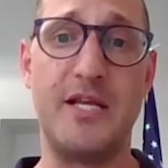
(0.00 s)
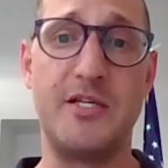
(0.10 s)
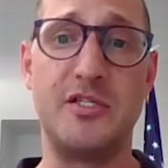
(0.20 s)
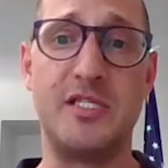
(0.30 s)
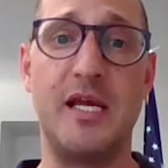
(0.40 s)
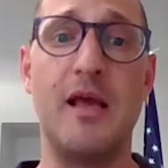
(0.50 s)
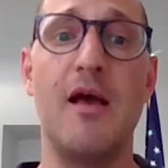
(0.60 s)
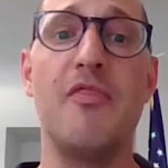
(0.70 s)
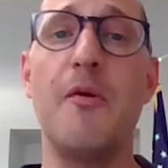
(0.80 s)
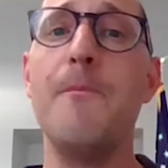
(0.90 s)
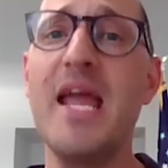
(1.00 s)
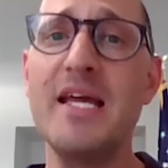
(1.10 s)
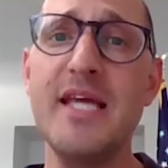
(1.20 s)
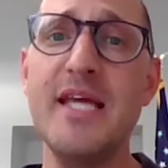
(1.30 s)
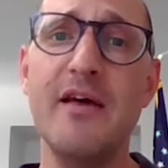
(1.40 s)
agency, the
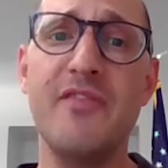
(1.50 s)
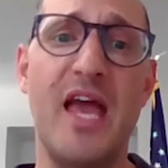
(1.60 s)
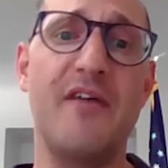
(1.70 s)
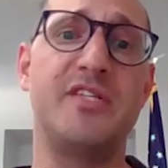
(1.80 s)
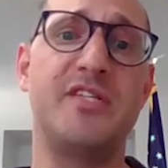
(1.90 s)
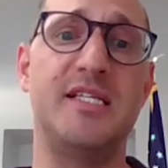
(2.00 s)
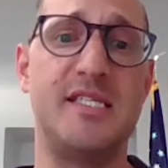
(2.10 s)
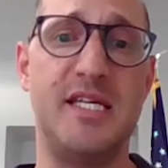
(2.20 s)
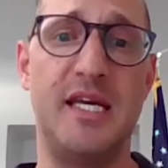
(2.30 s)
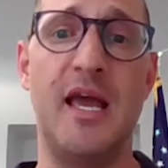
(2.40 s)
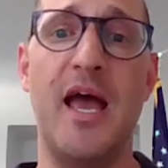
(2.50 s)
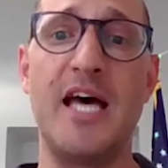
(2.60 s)
mandate of the FTC